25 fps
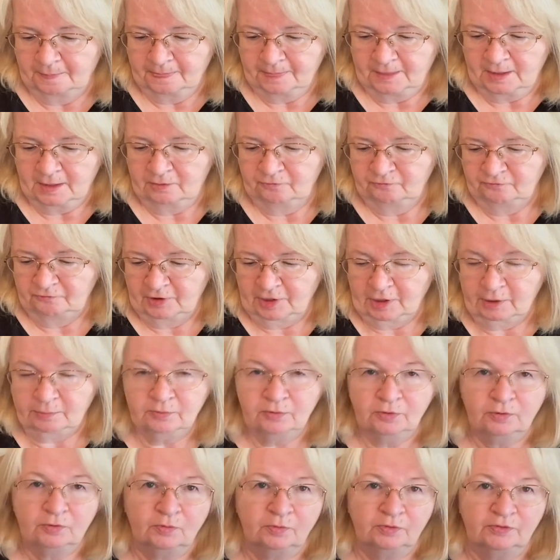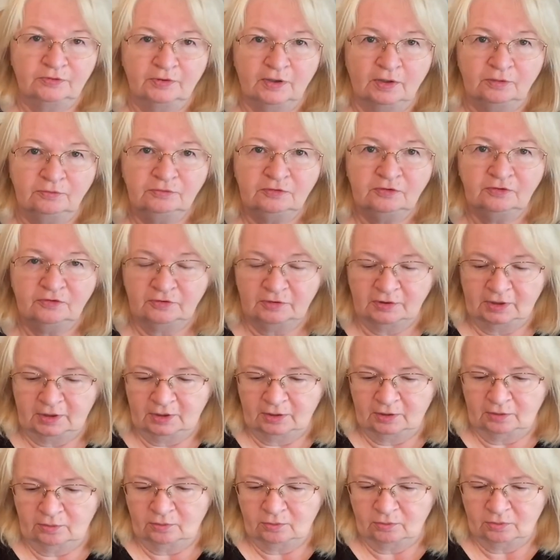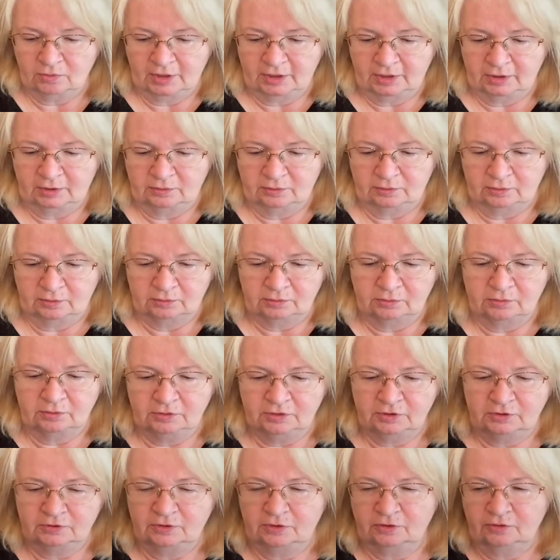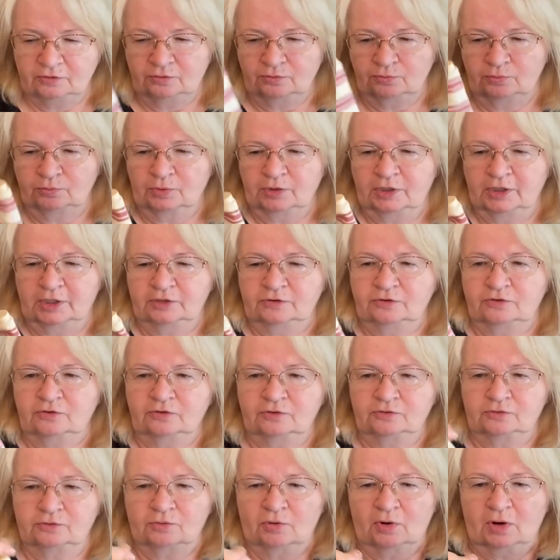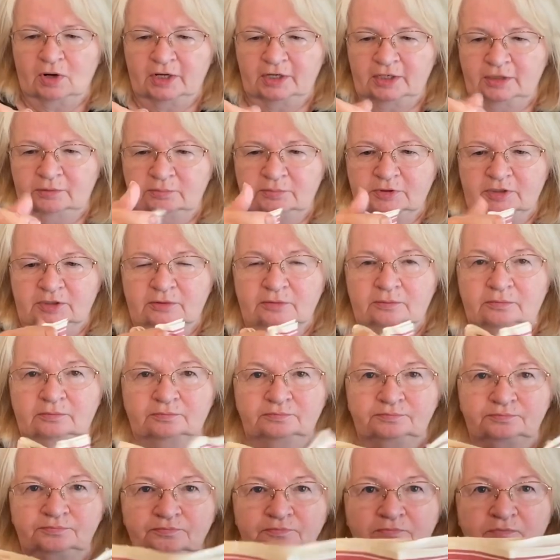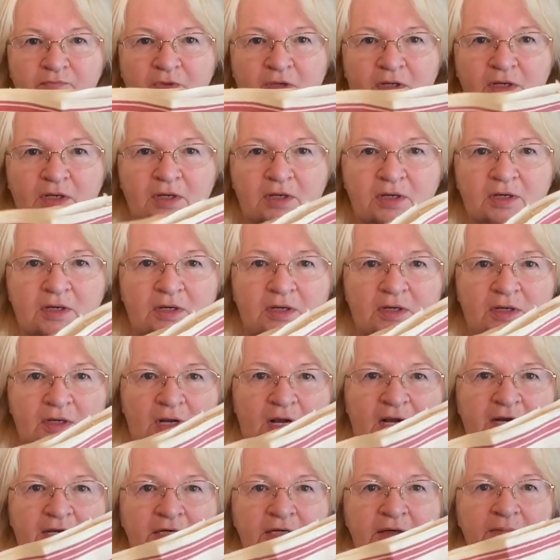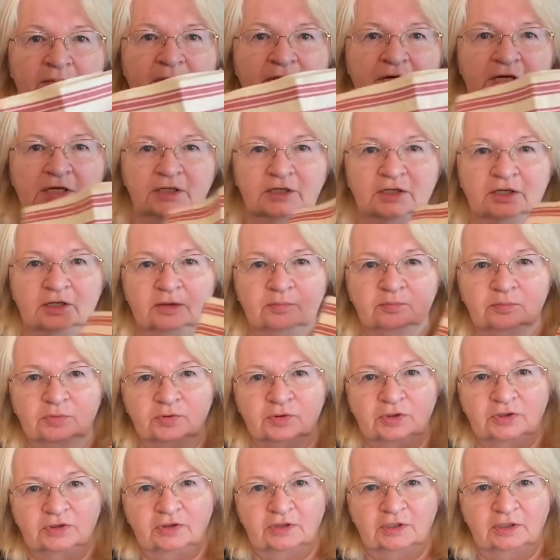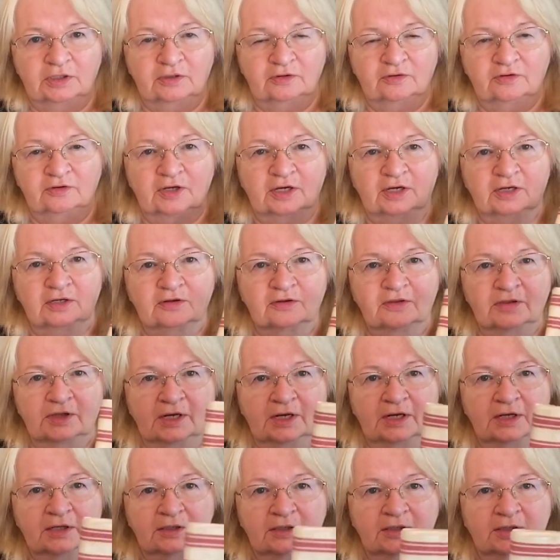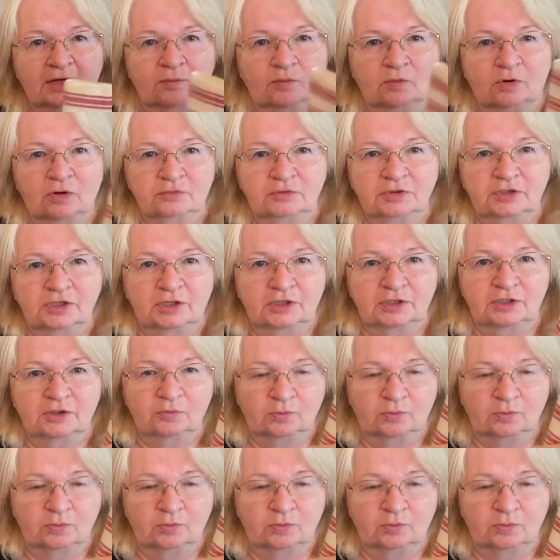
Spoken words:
and fabric was on sale, and look at this red stripe. I can make a number of things out of that, and I won't tell you